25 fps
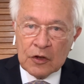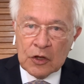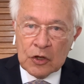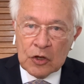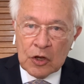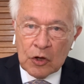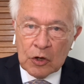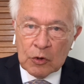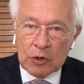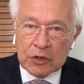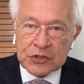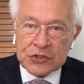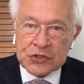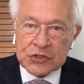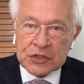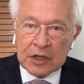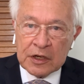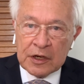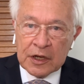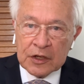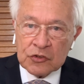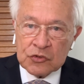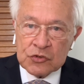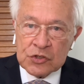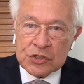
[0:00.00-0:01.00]
lowest
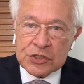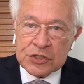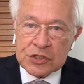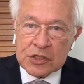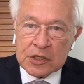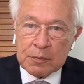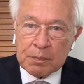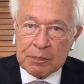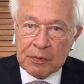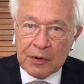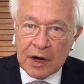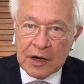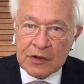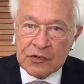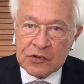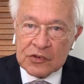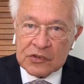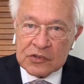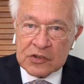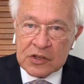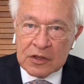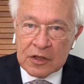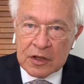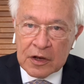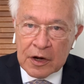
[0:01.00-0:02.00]
electricity
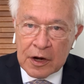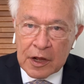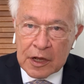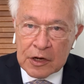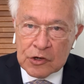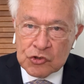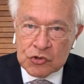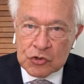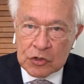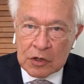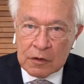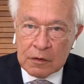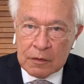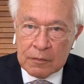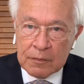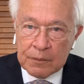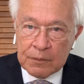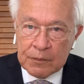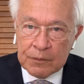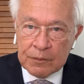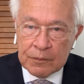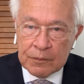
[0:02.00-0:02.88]
prices in the nation,